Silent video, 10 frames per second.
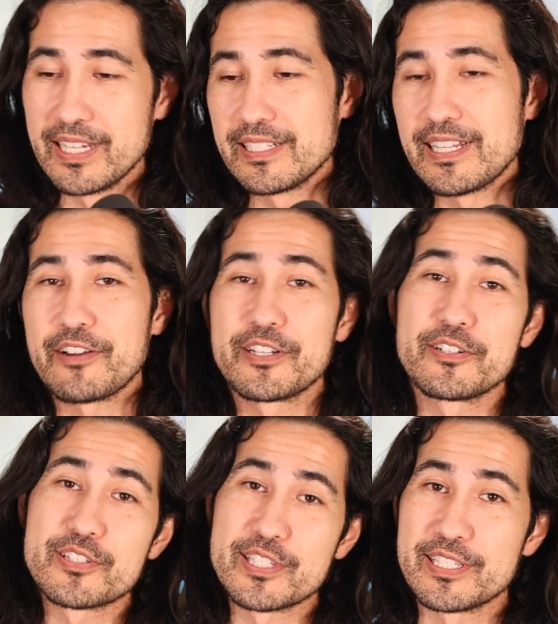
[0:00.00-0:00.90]
Now,
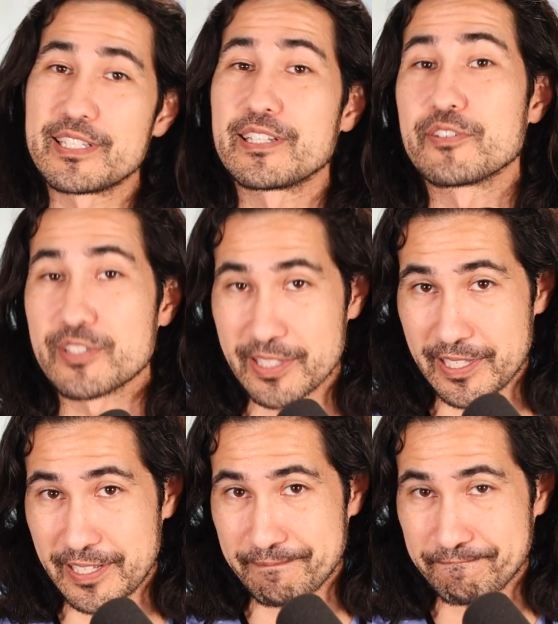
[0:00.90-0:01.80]
here's the
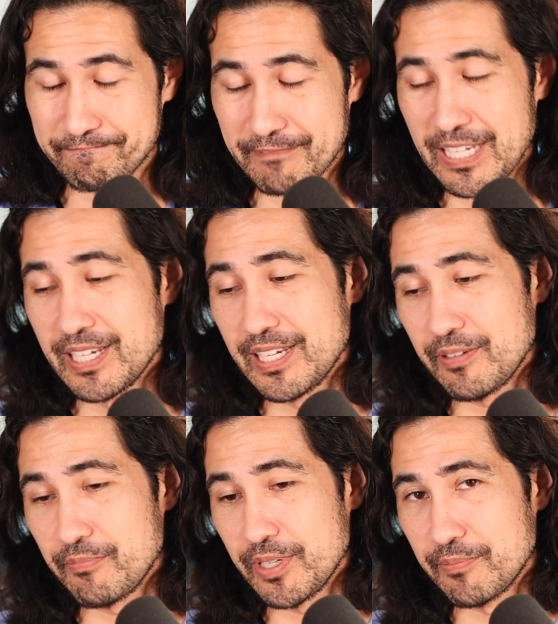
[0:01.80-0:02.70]
thing.
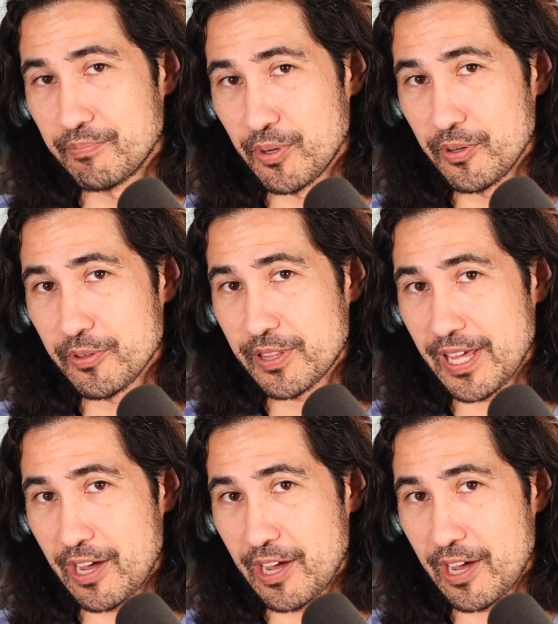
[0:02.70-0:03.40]
In both